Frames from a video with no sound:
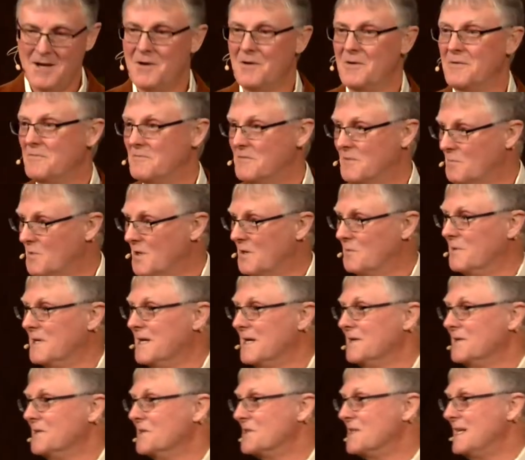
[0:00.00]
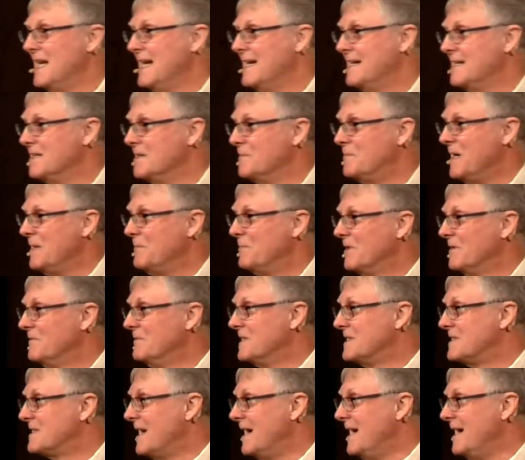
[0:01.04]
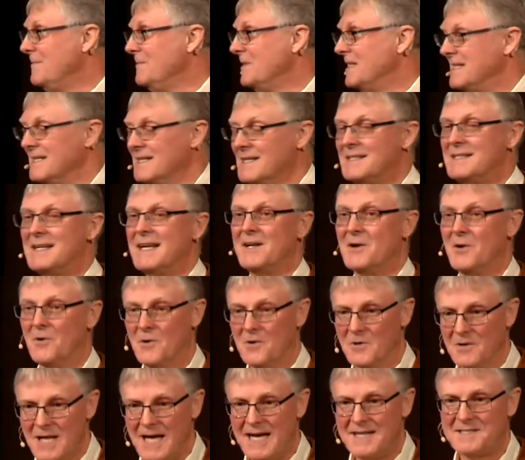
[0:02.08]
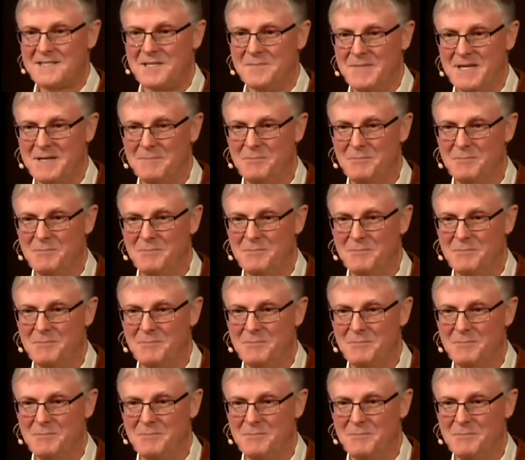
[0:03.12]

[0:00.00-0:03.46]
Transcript: From what we understand of the people of his time, it didn't take a whole lot to be